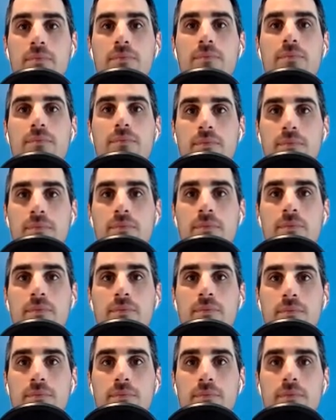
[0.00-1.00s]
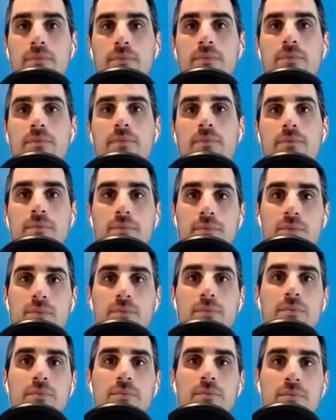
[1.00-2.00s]

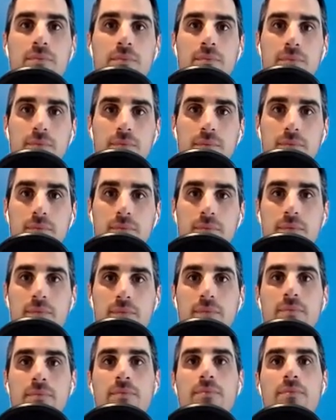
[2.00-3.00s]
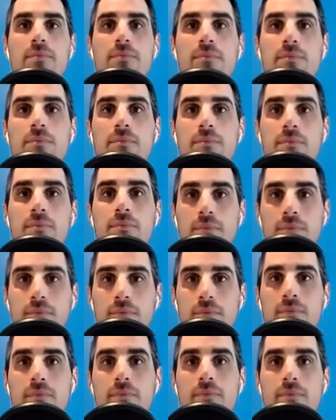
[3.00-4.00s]

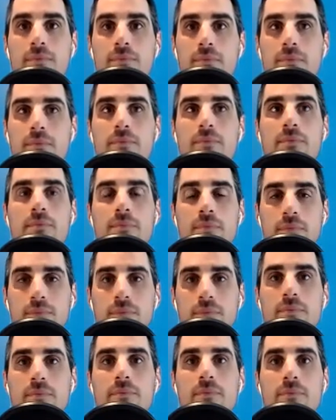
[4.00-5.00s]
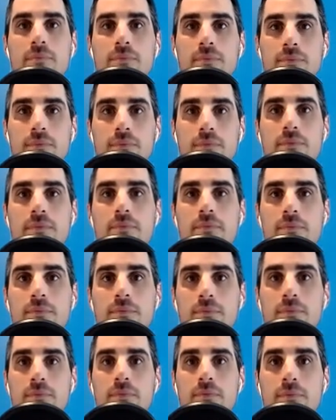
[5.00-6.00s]

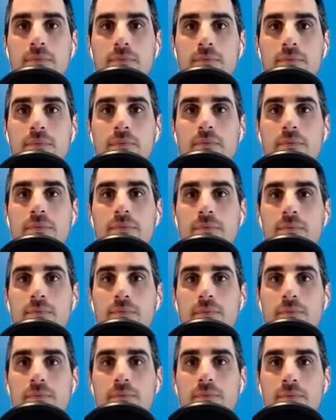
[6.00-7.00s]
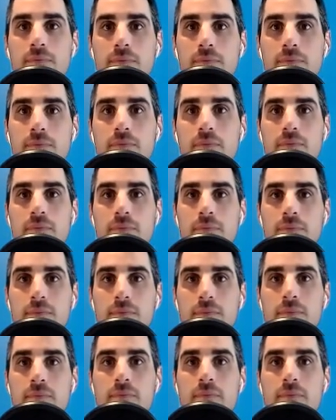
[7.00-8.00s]
(silent)